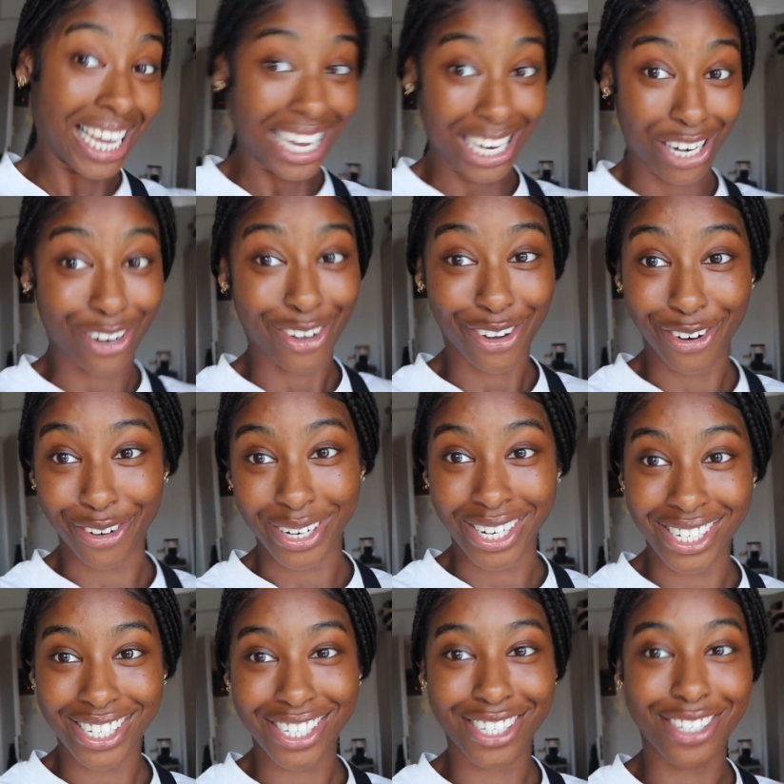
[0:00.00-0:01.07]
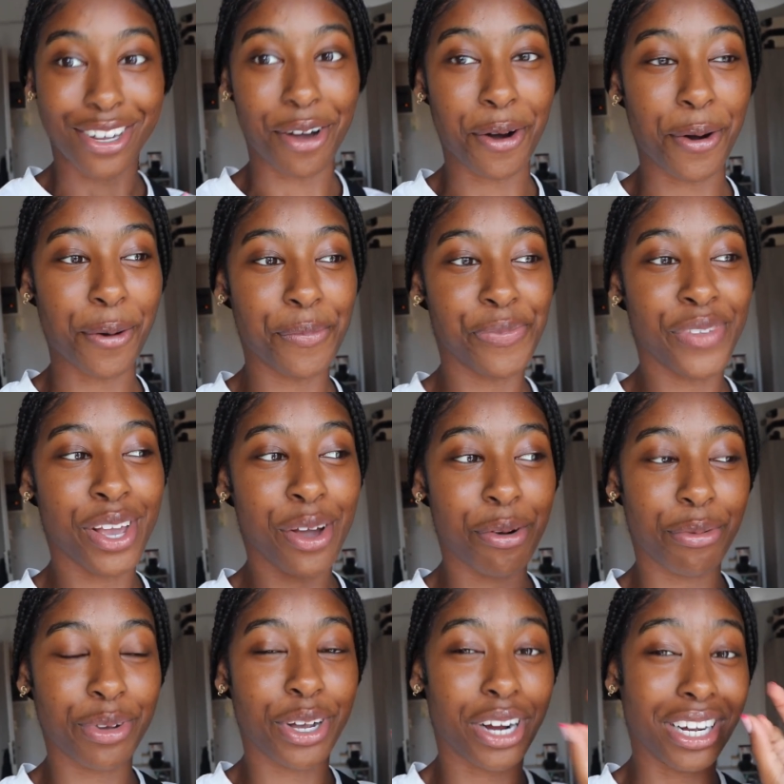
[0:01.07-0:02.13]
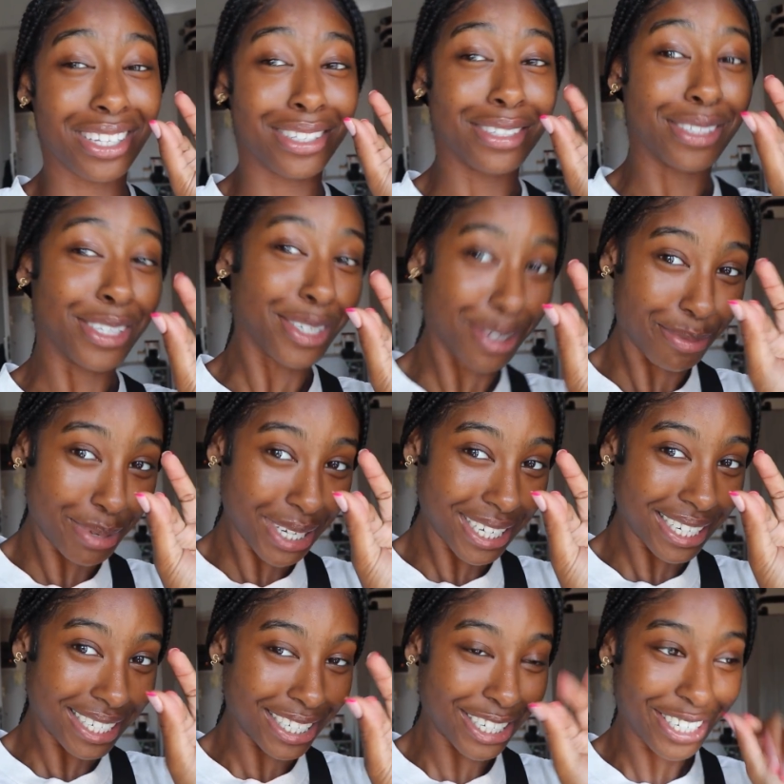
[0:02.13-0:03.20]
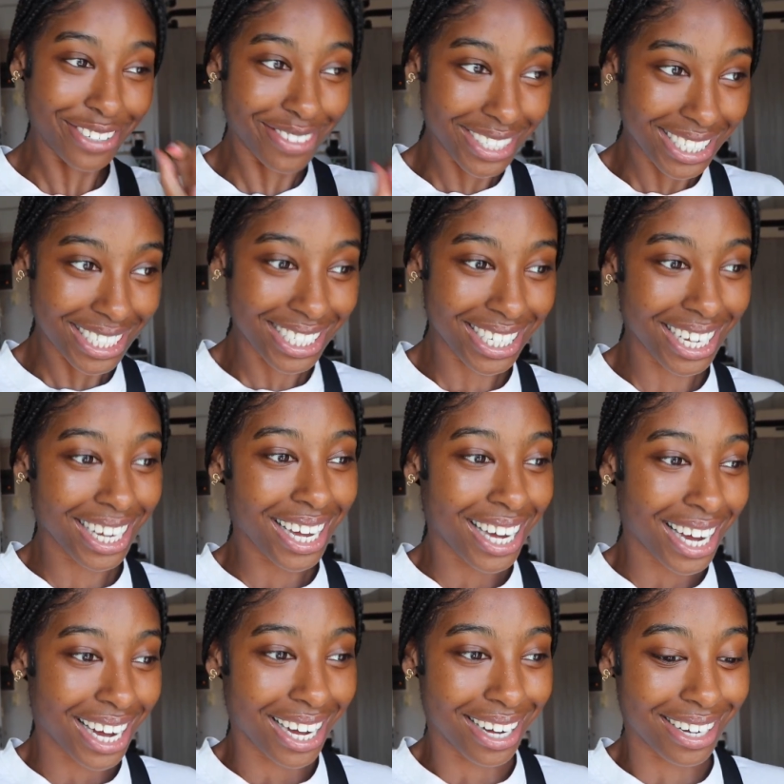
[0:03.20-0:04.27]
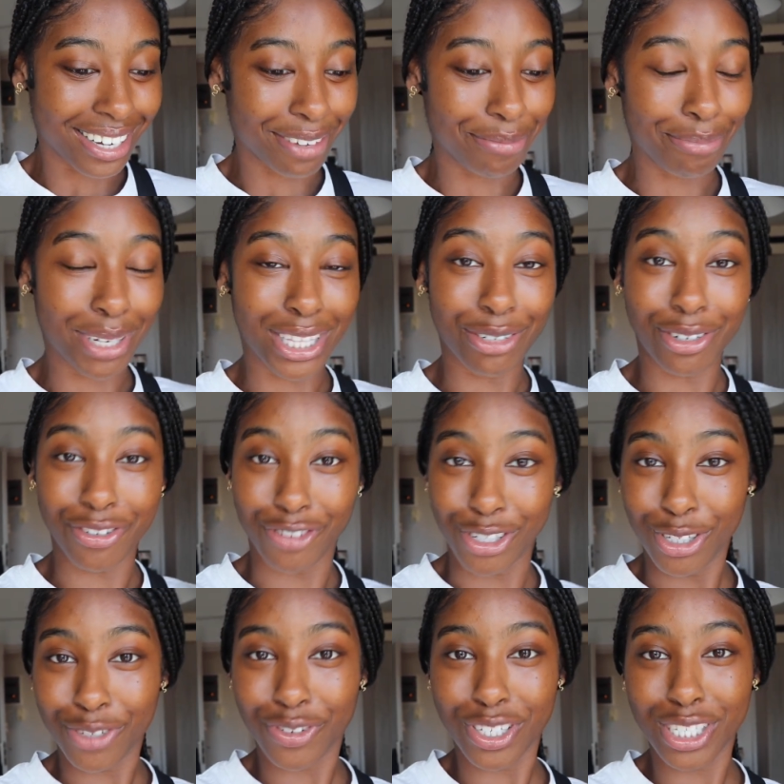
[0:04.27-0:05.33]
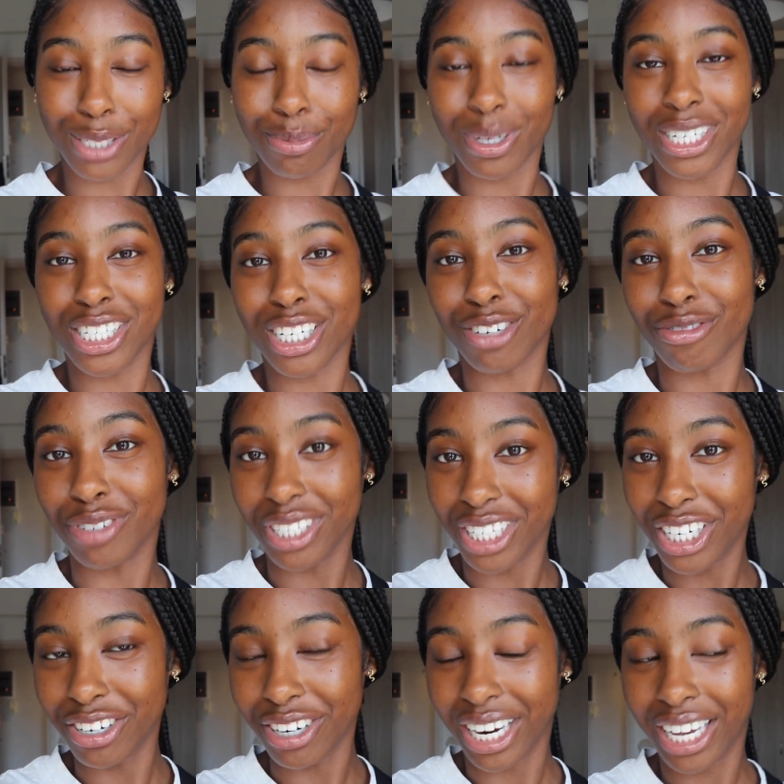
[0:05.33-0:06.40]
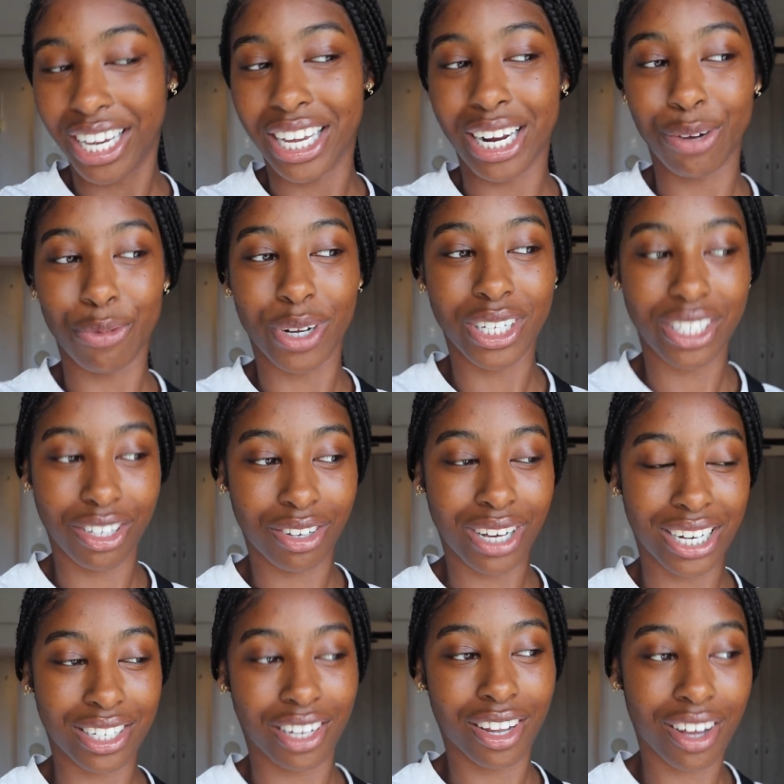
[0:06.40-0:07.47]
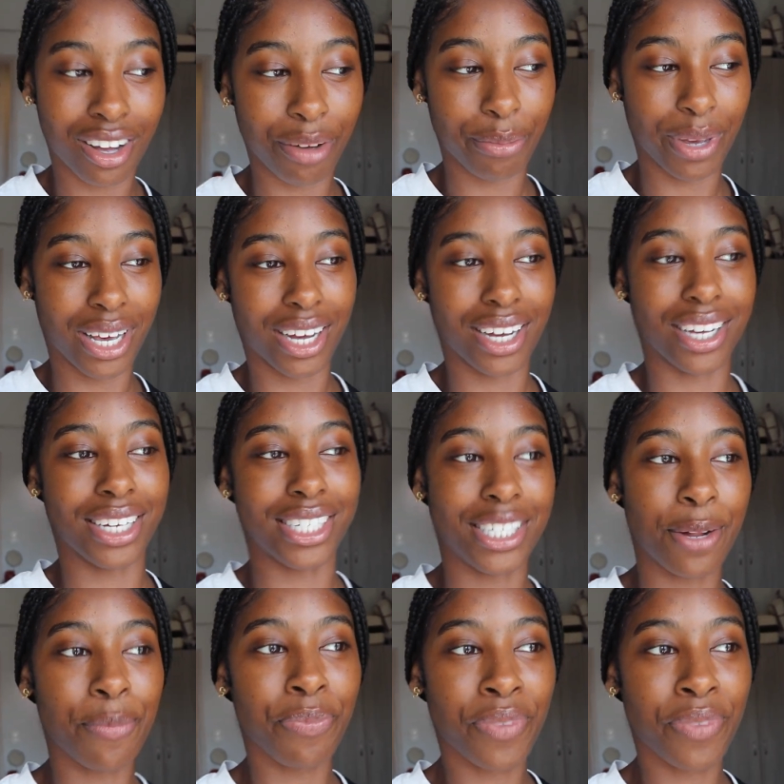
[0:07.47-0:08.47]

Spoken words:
in Greece. So we are a little bit nervous, but the reviews for this place are really great, and I wanted to take you guys along because